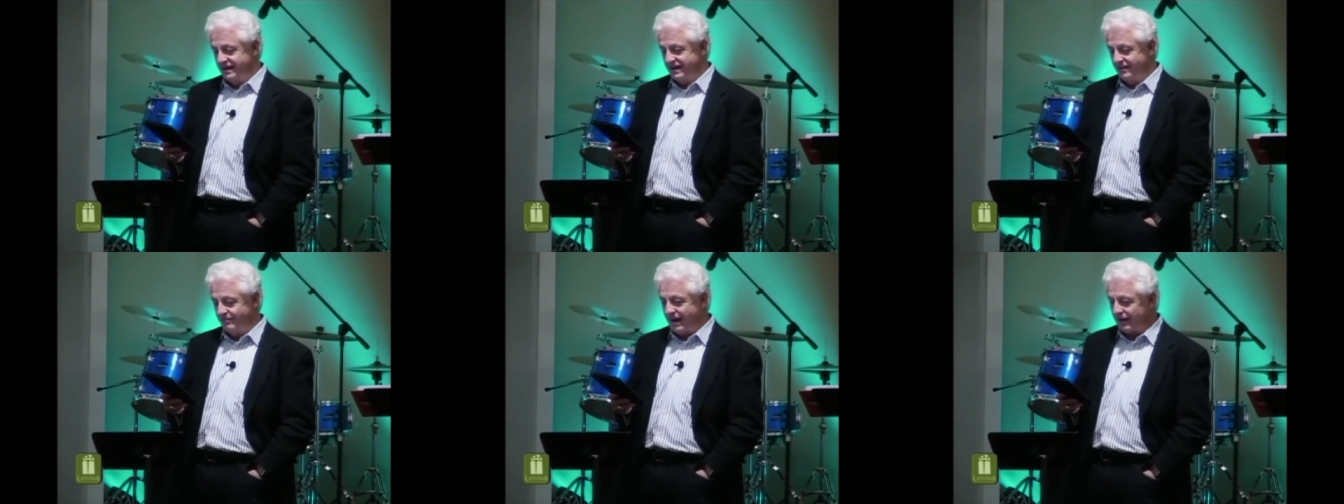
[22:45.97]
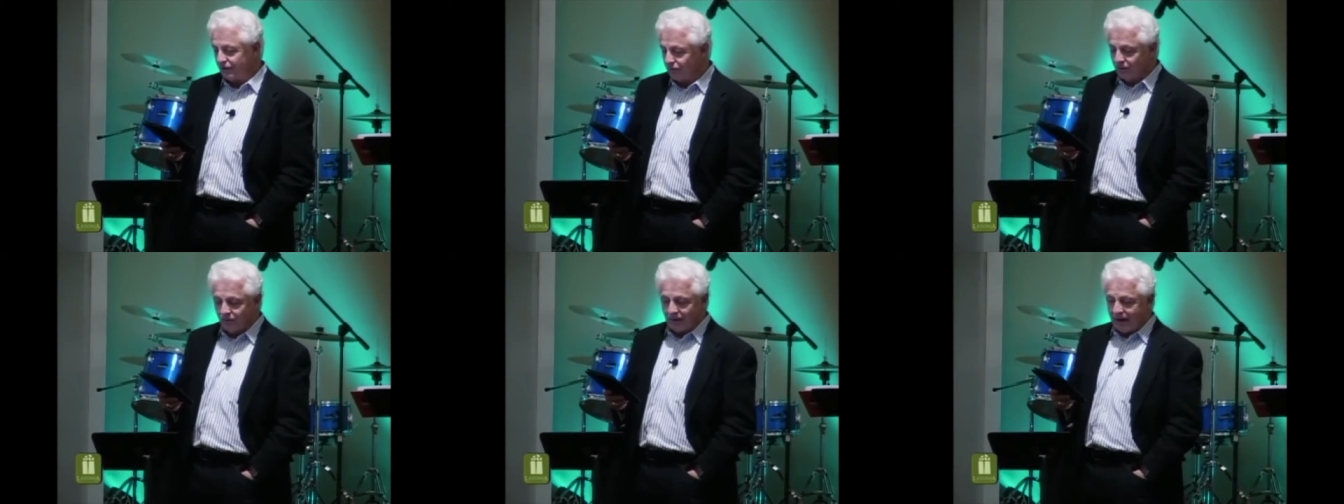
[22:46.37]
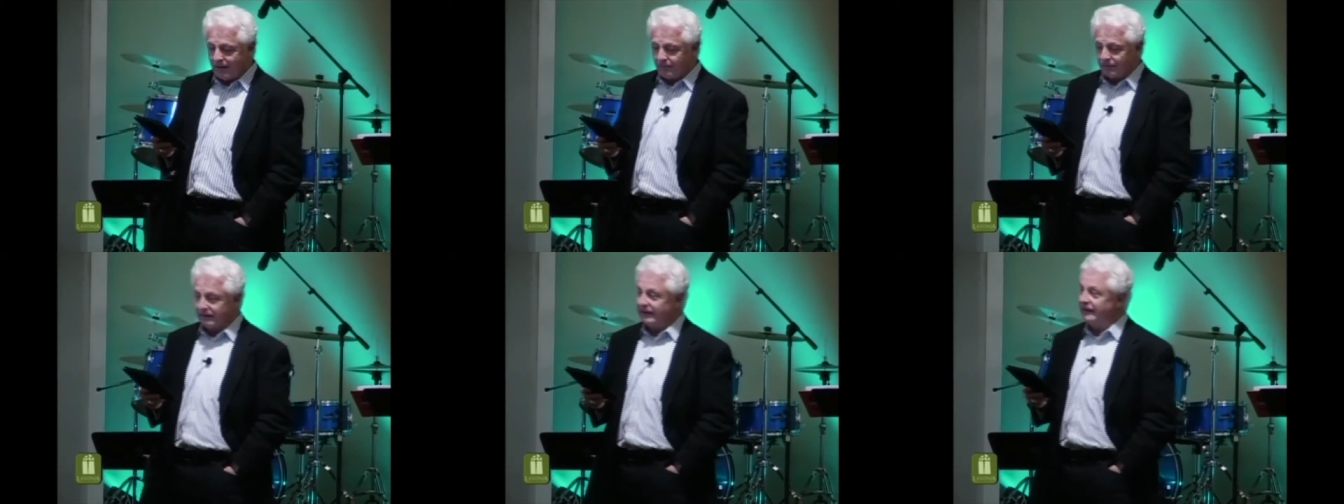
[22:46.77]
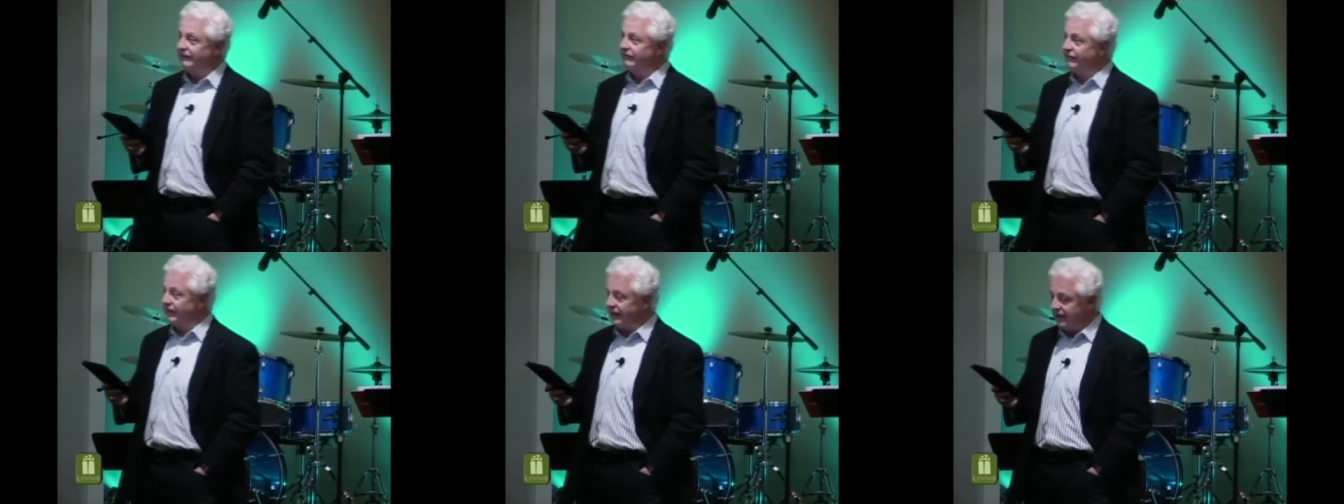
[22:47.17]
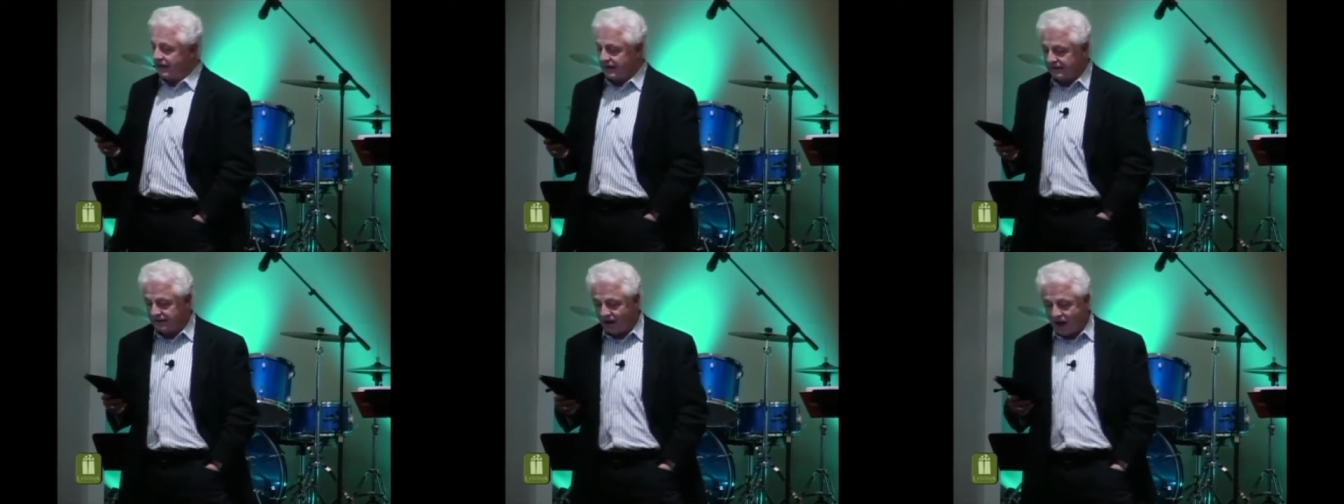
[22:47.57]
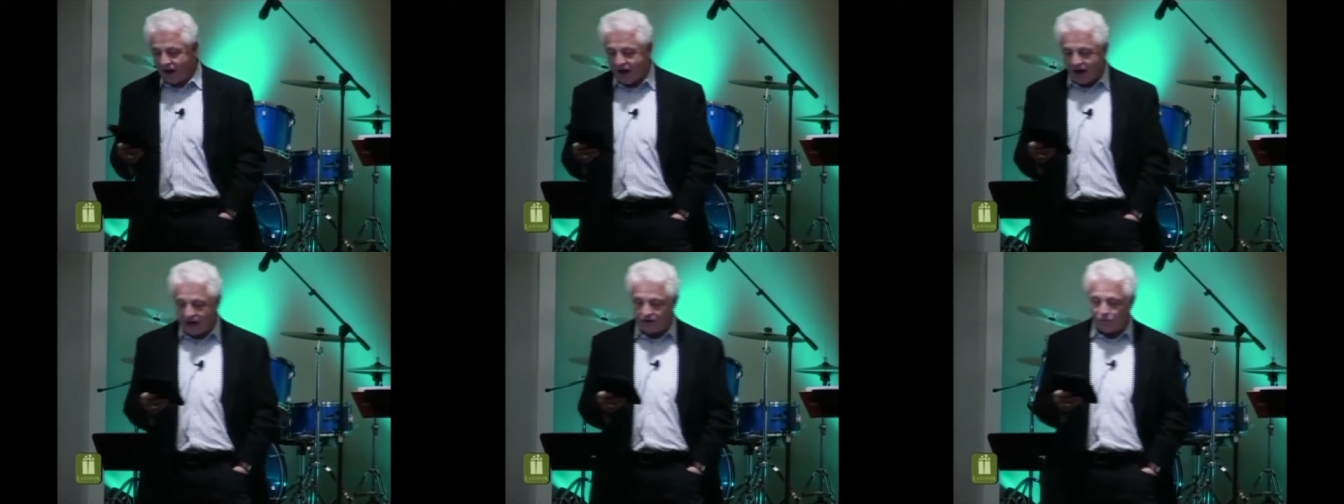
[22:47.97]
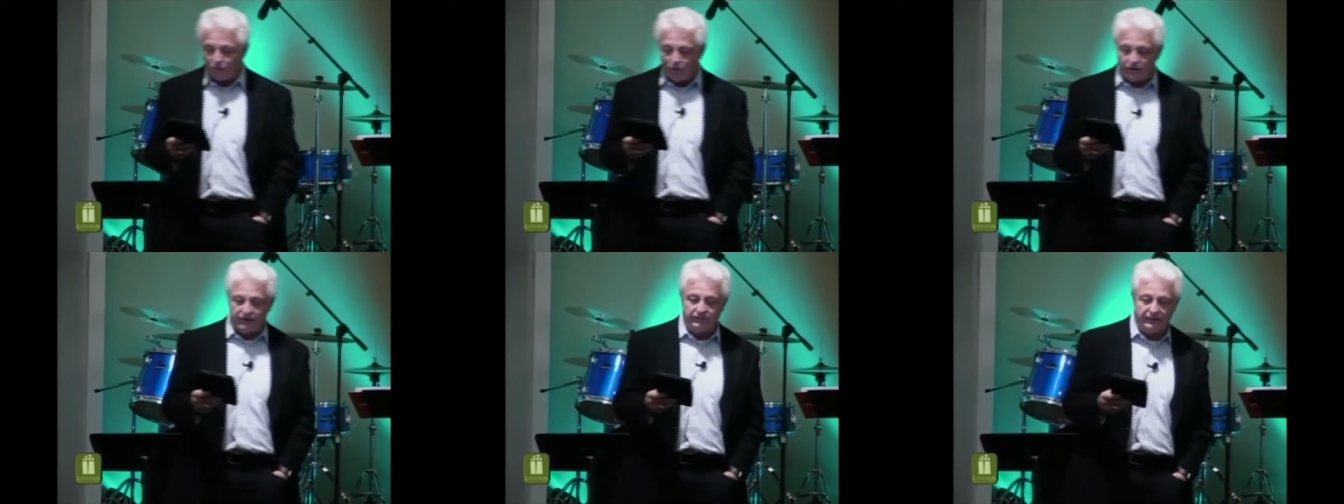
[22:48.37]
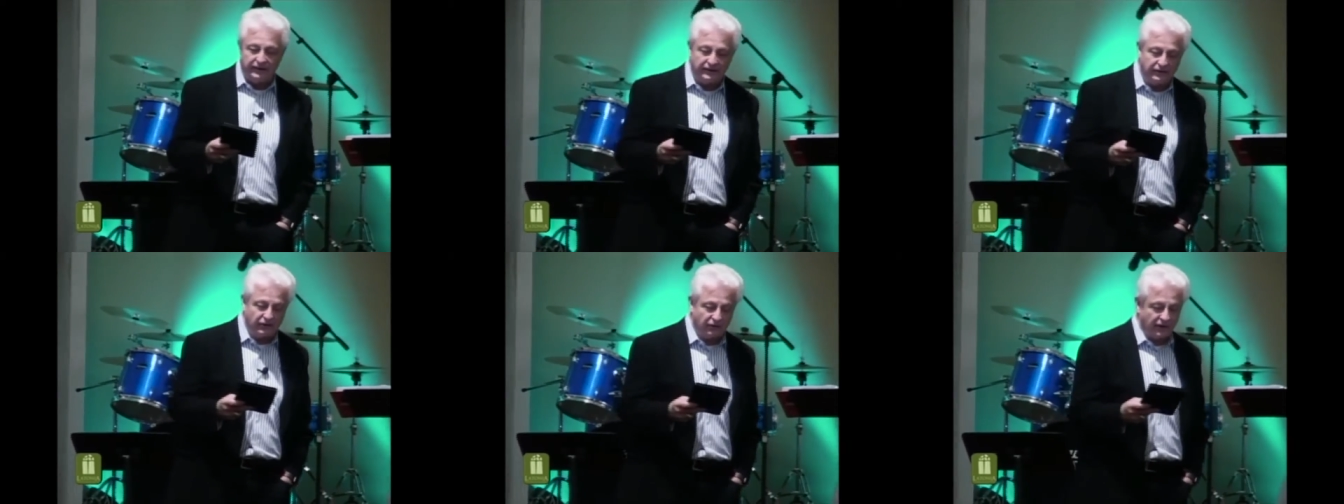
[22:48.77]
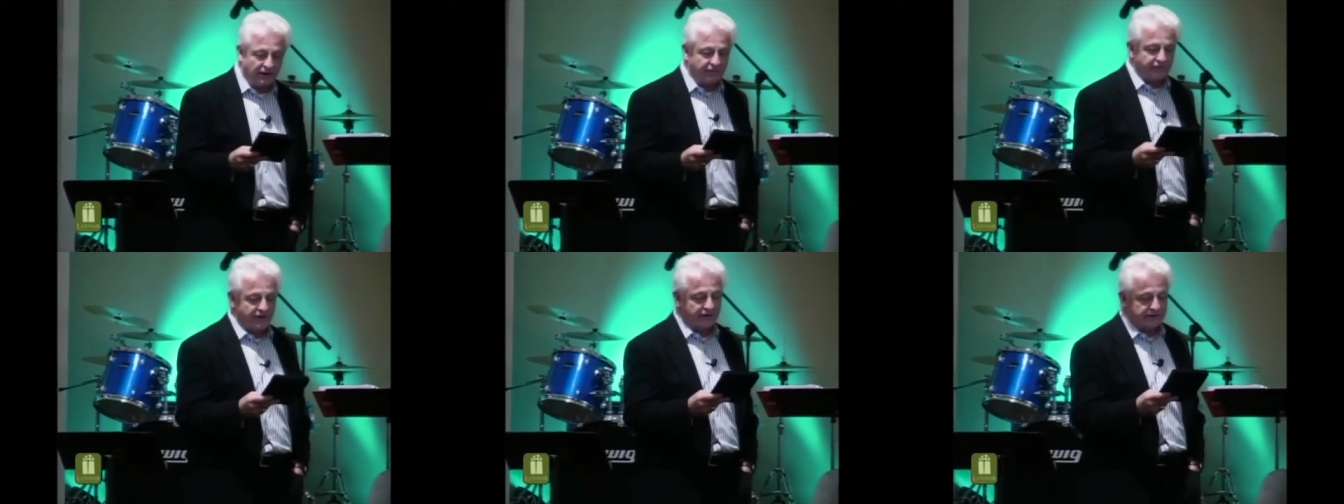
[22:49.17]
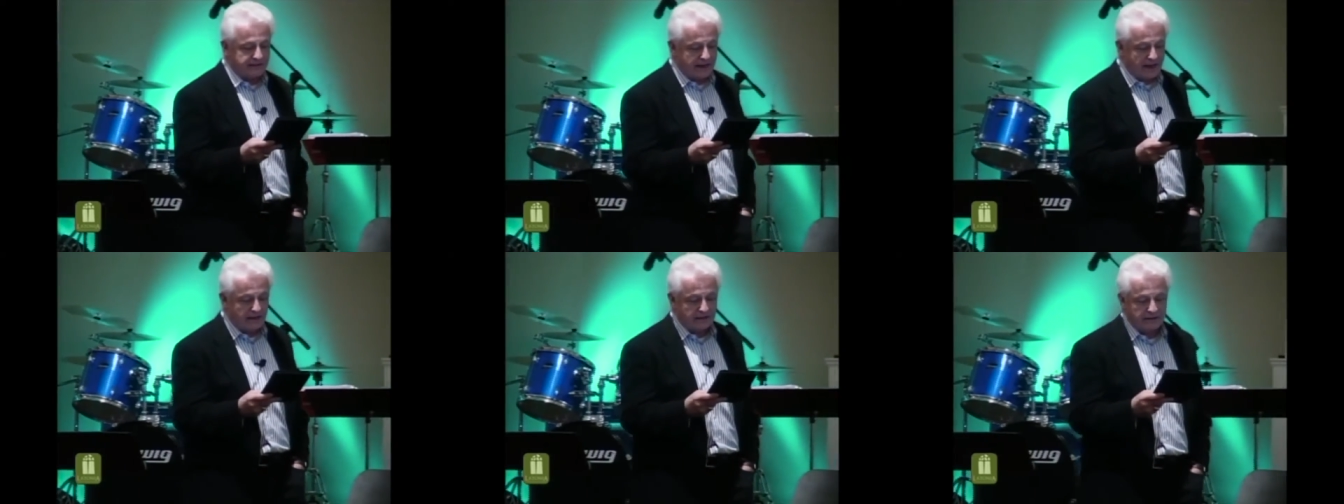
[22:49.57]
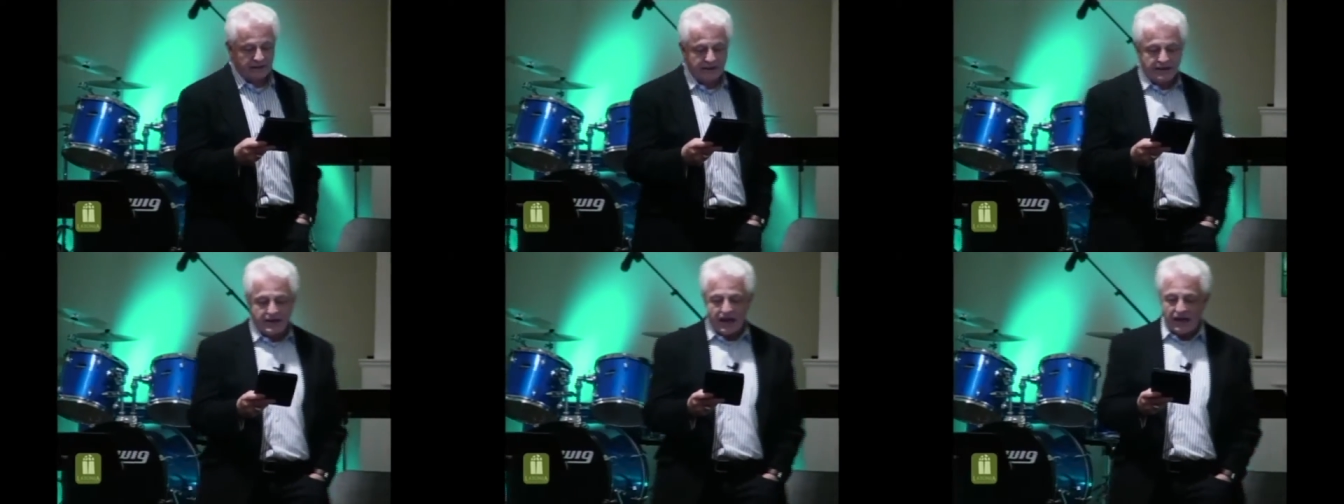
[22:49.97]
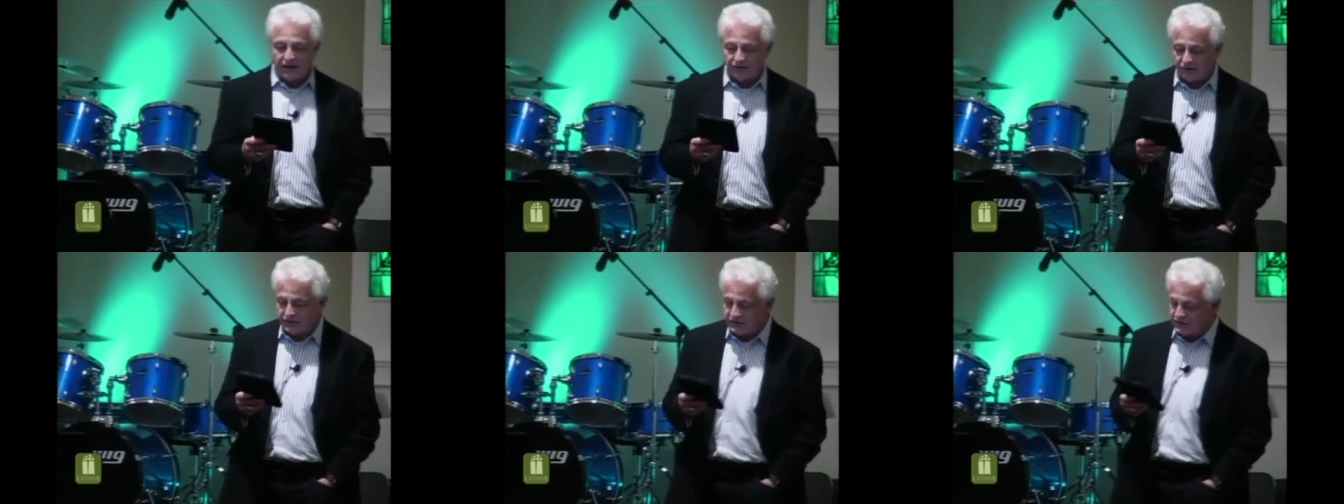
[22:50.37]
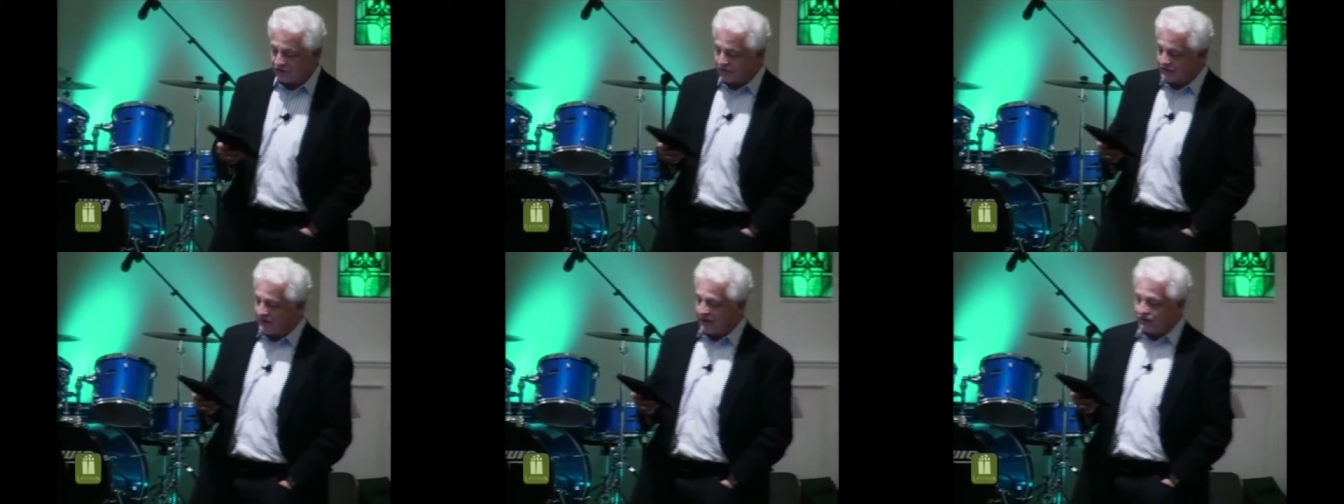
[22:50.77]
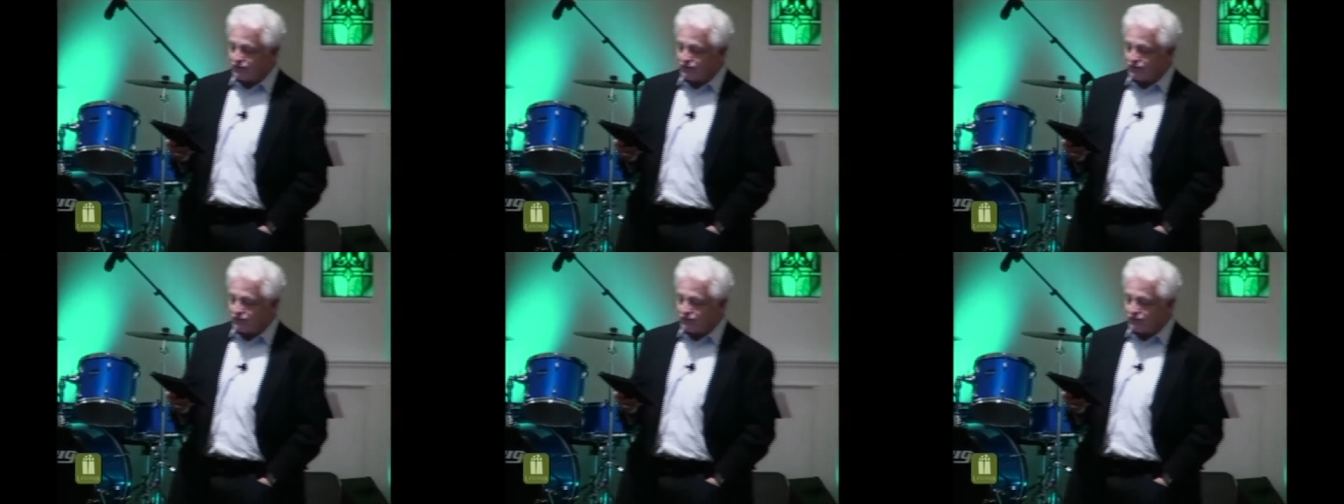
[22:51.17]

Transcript: And by doing what I believe V and God wanted me to do, I found out I could still sing